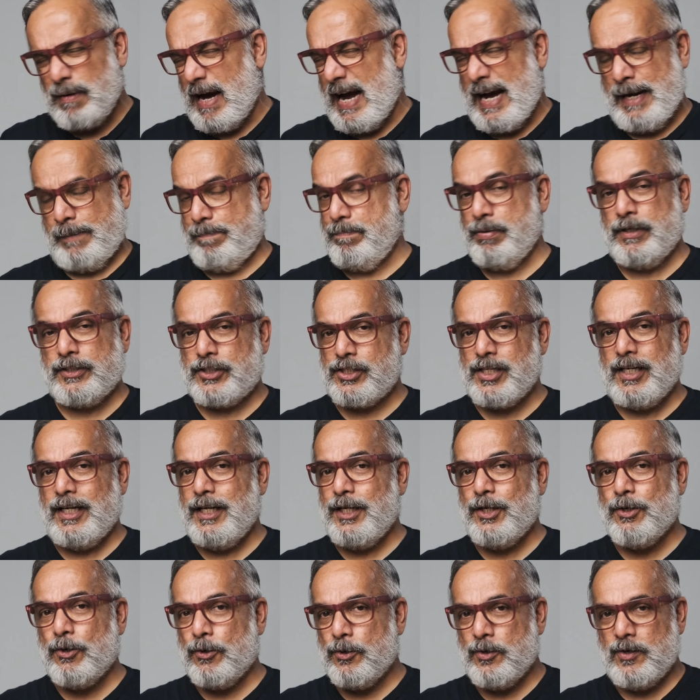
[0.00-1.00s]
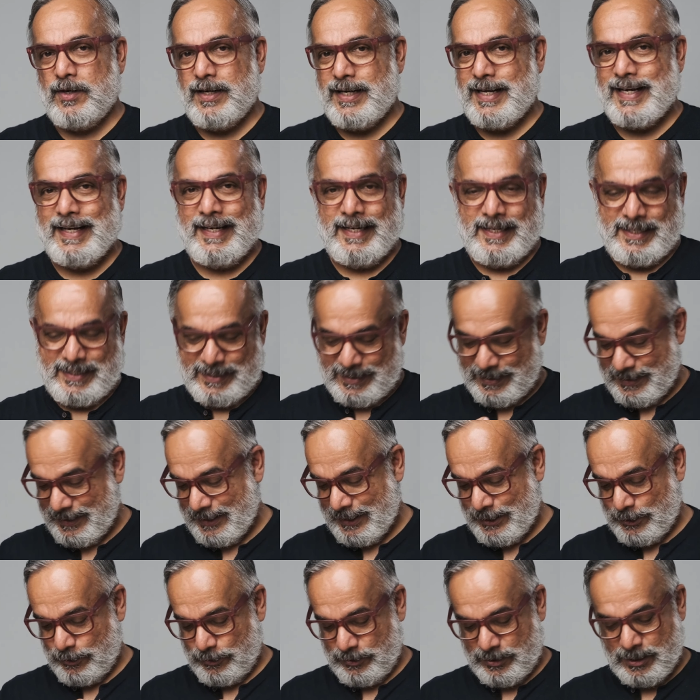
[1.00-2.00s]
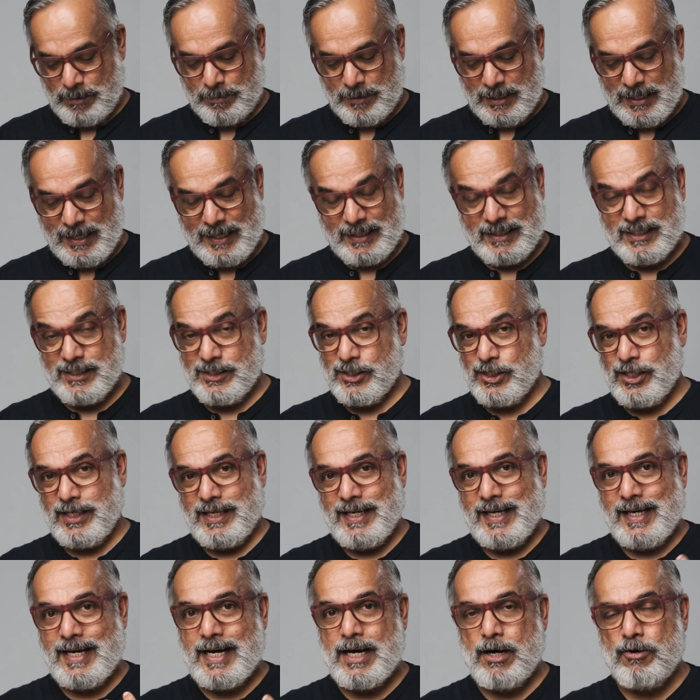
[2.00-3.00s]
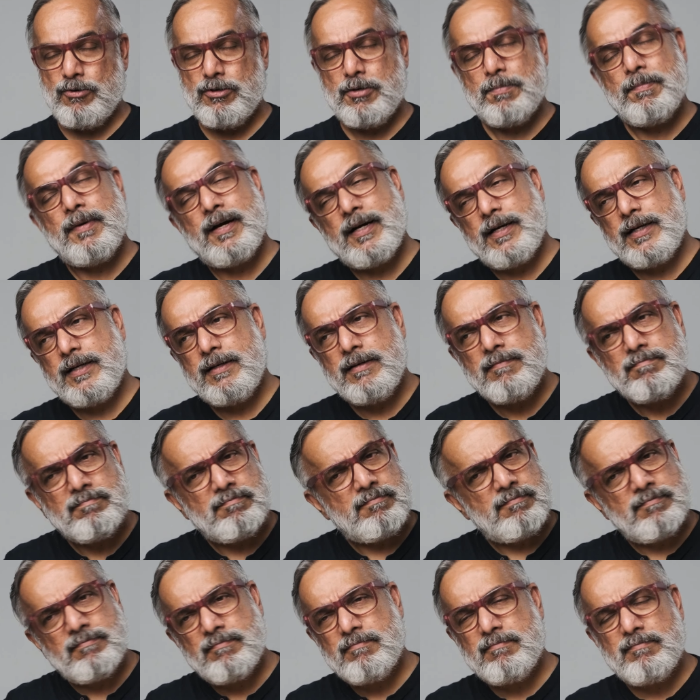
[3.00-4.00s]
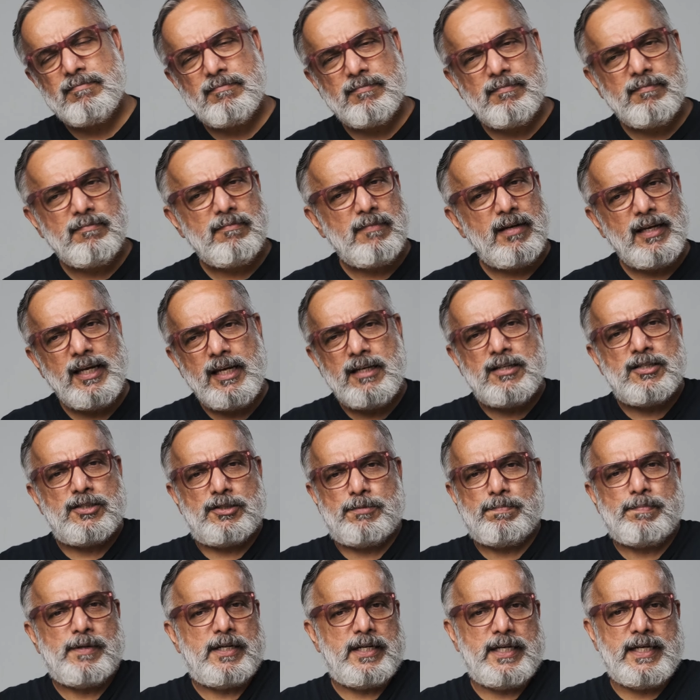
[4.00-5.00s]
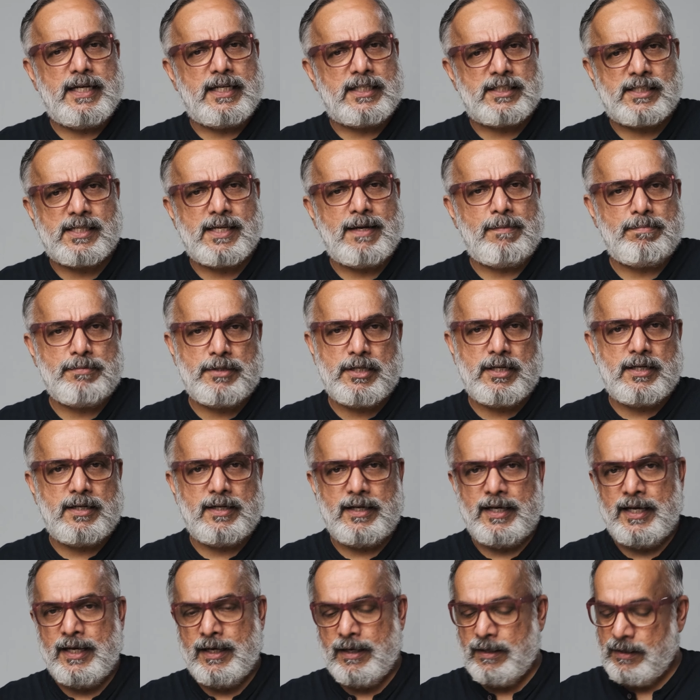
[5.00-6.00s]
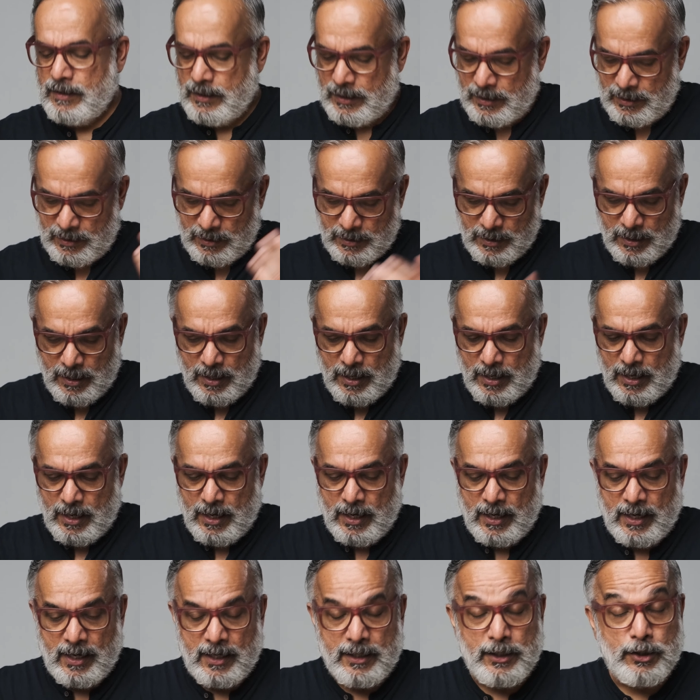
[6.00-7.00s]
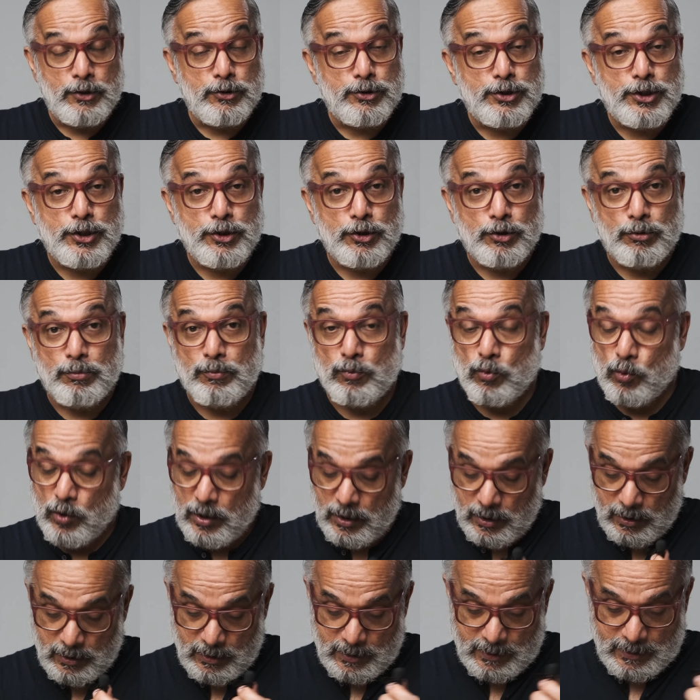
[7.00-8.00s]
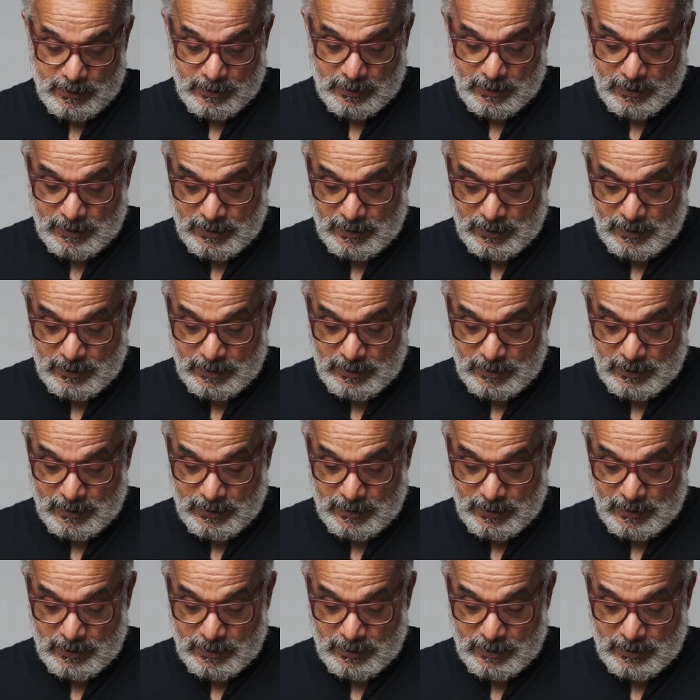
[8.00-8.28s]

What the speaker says: I personally don't like, something like this sticking out, but it is pretty accepted in the YouTube world,